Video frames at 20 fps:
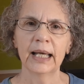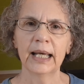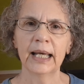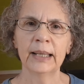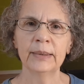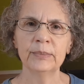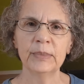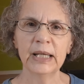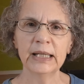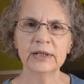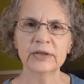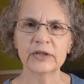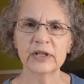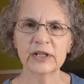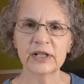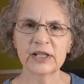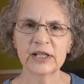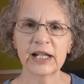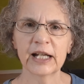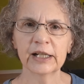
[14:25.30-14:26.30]
and makes
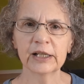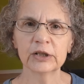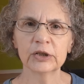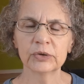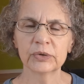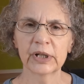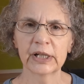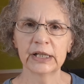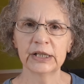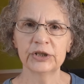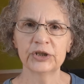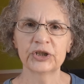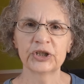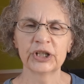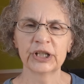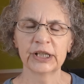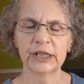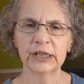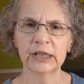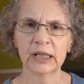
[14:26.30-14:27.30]
this
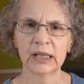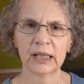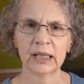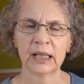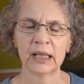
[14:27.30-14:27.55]
declaration